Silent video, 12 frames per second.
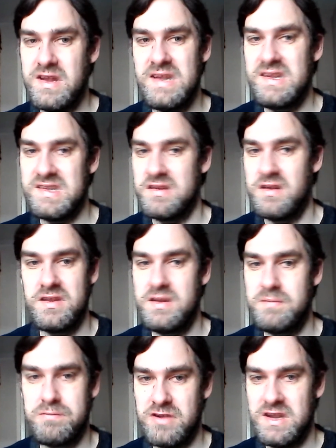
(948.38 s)

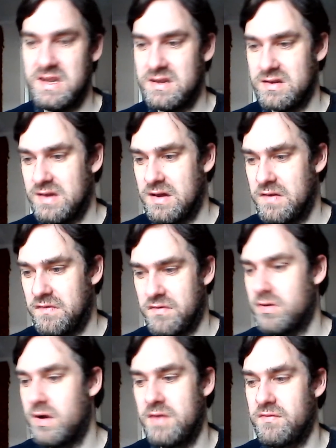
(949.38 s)
solid, pretty good
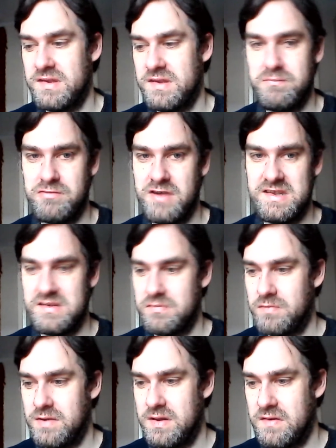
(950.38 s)
overall. I was impressed
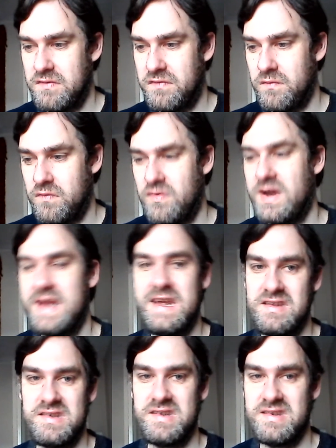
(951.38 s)
with
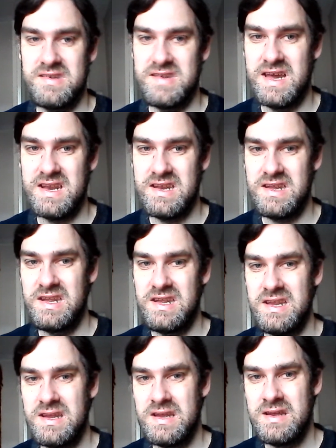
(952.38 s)
Reyes as
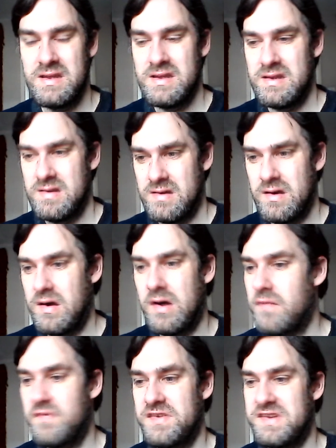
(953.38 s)
Danny.
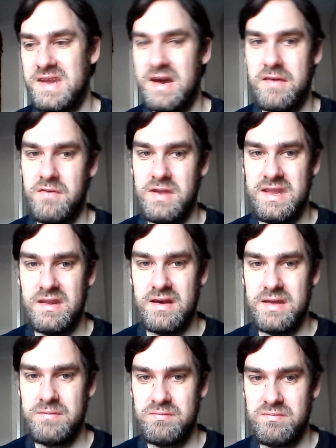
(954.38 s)
Obviously, I really
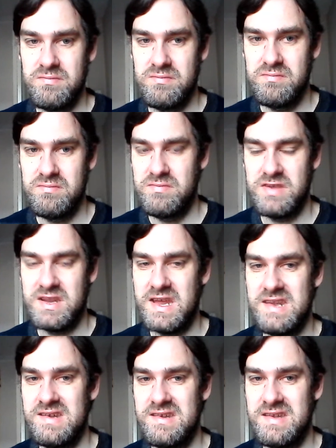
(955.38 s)
like
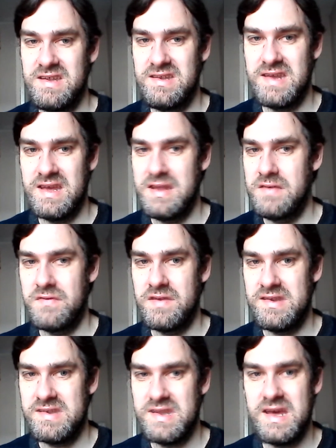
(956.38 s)
Mackenzie
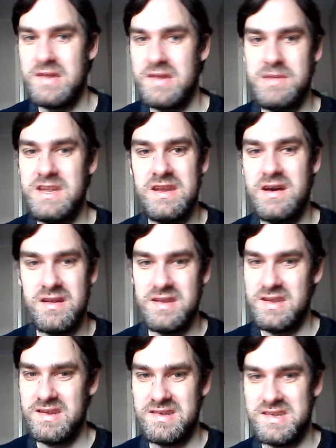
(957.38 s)
Davis. And I mean,
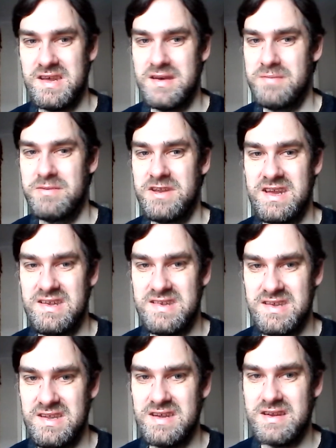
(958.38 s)
Arnie as
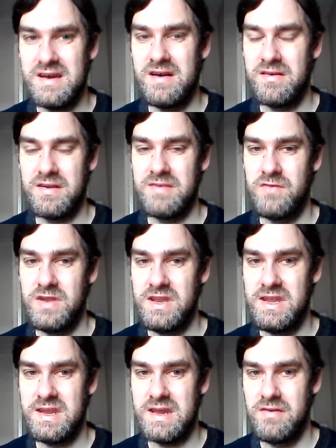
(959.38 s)
Terminator, you can't really go